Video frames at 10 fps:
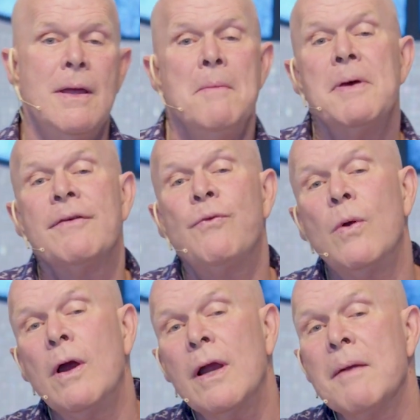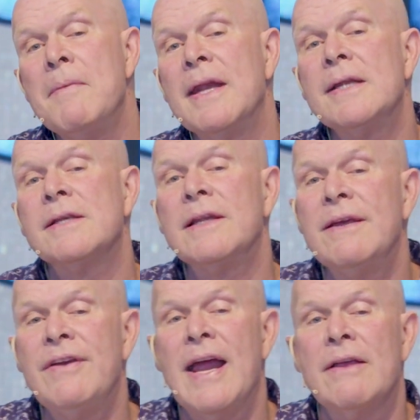But if we're committed to
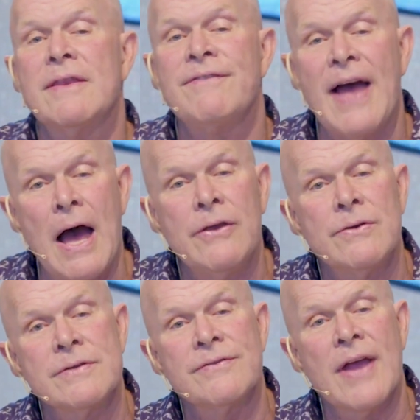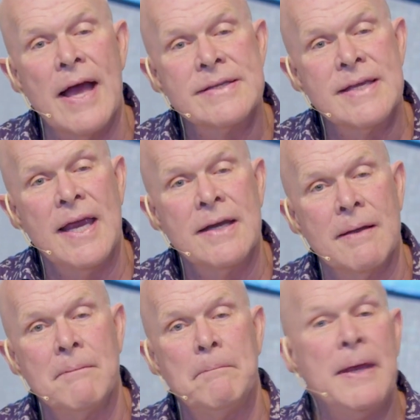living out the values of God's
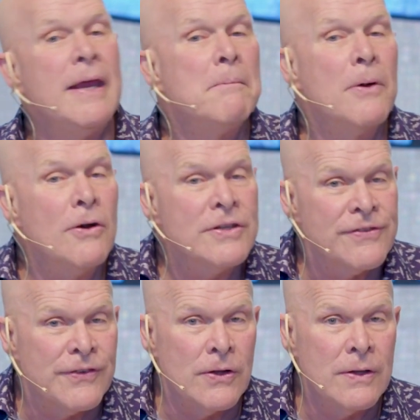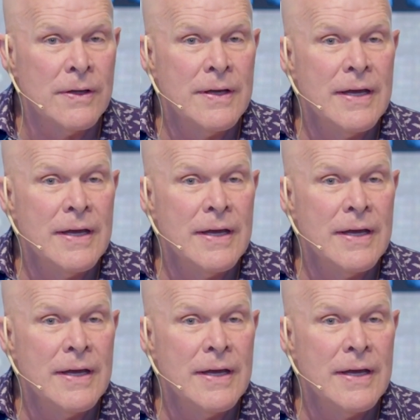kingdom, being merciful